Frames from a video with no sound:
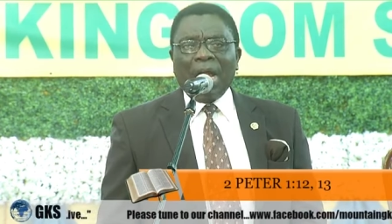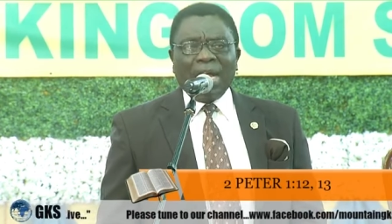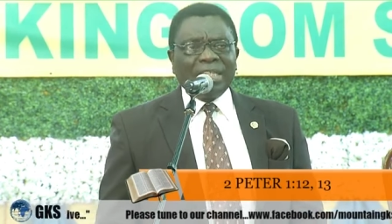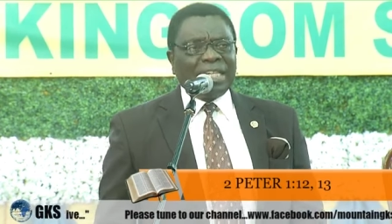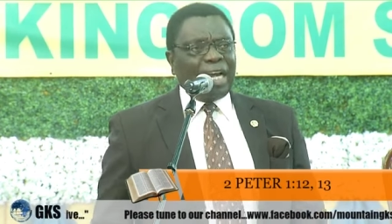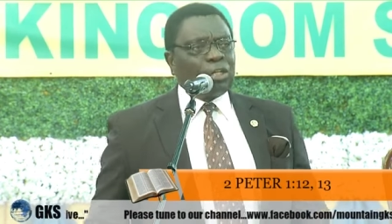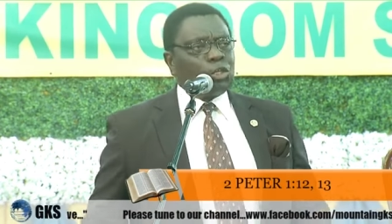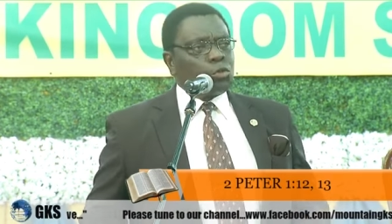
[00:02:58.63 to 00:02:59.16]
And
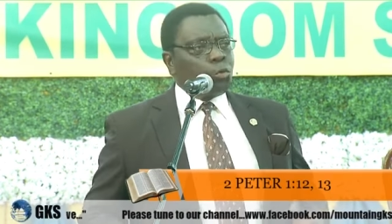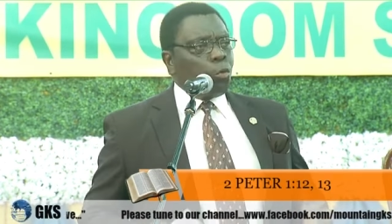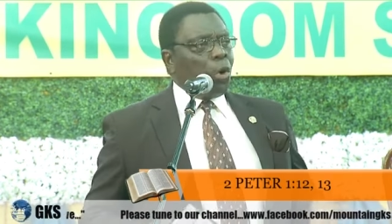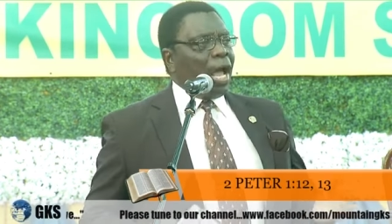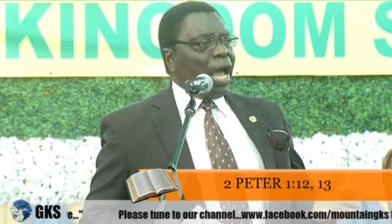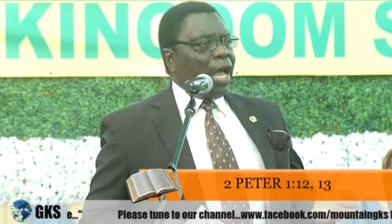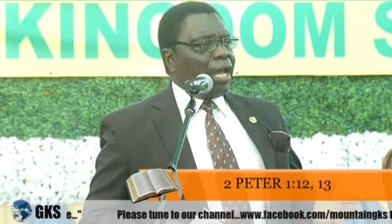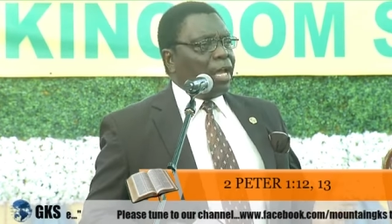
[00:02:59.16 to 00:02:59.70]
that is
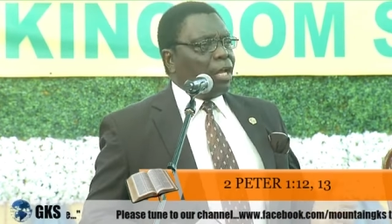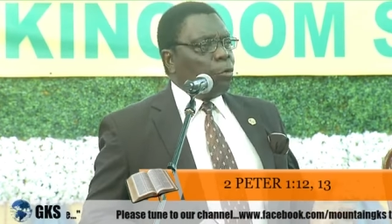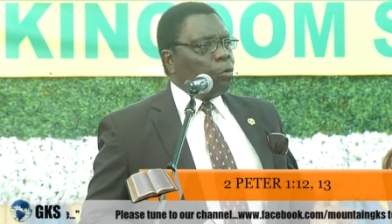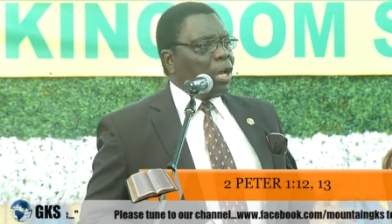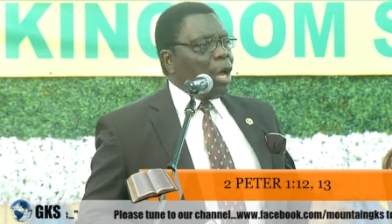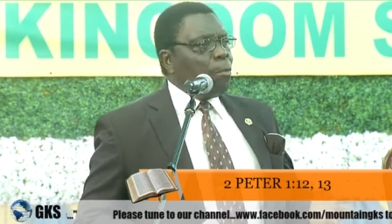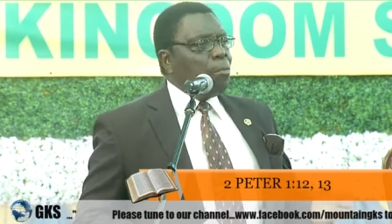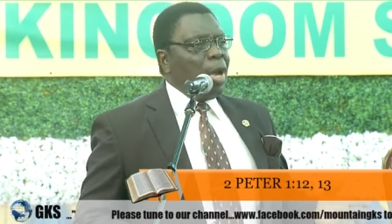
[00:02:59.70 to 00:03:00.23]
why
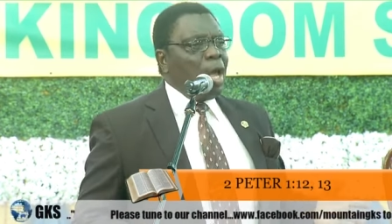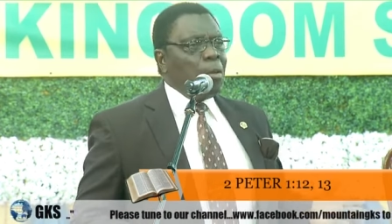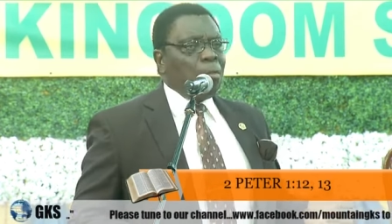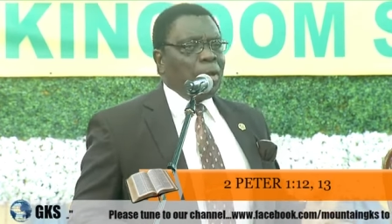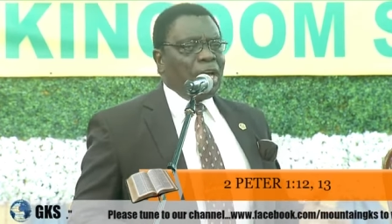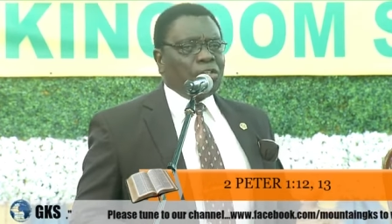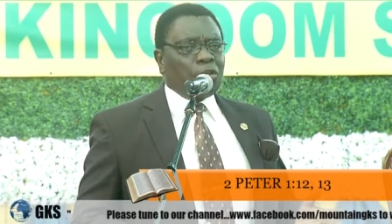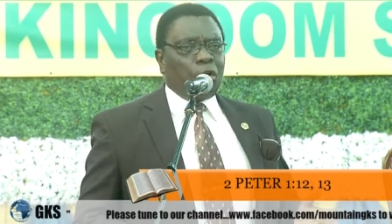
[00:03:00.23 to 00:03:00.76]
we are
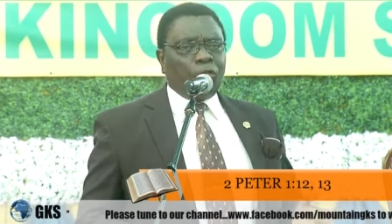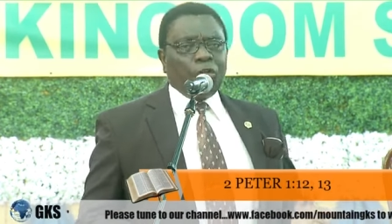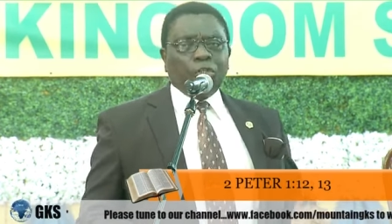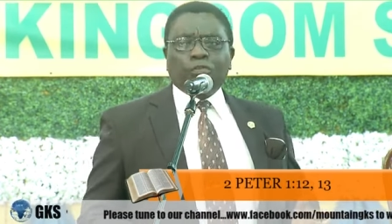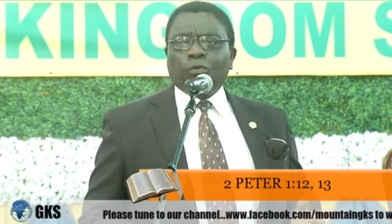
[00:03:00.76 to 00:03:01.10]
members of the